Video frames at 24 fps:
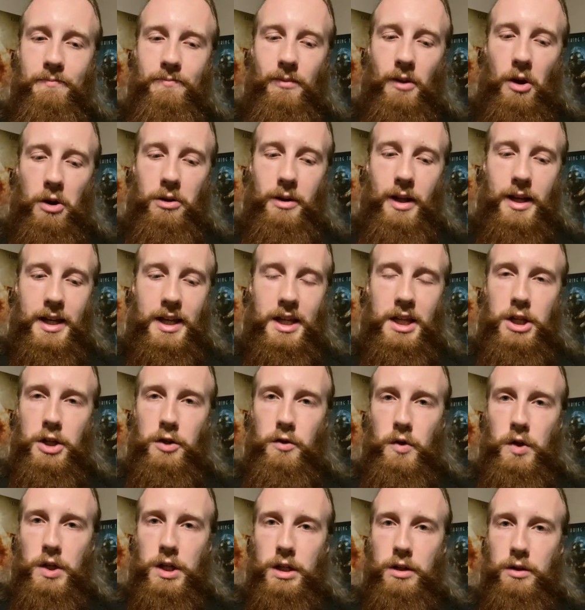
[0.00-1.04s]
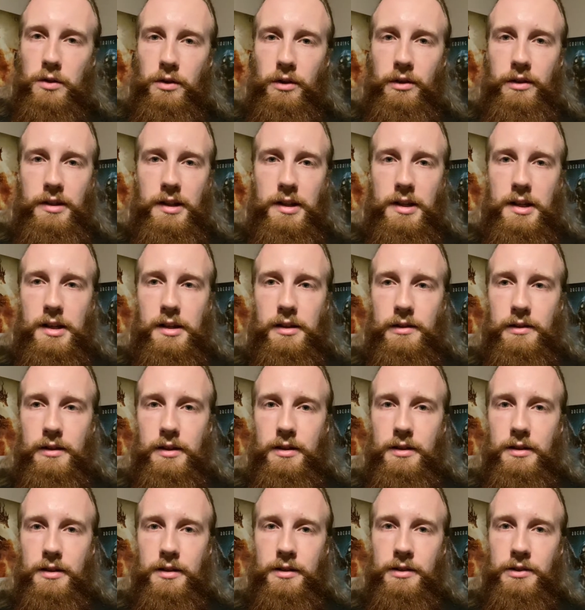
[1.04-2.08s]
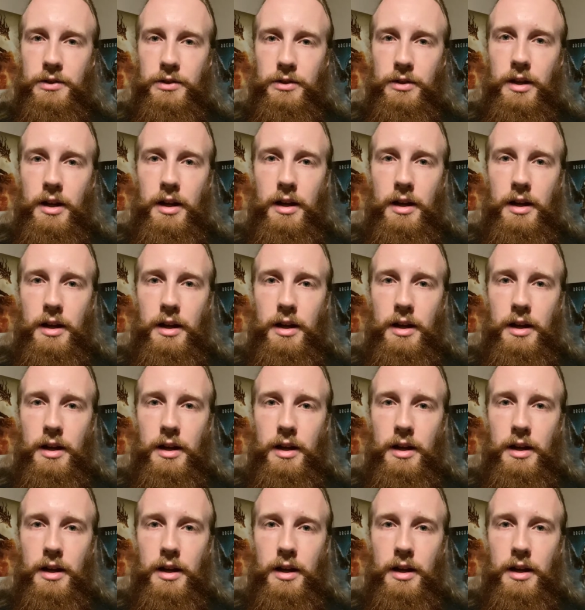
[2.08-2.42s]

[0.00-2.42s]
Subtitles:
are like hearing or seeing things or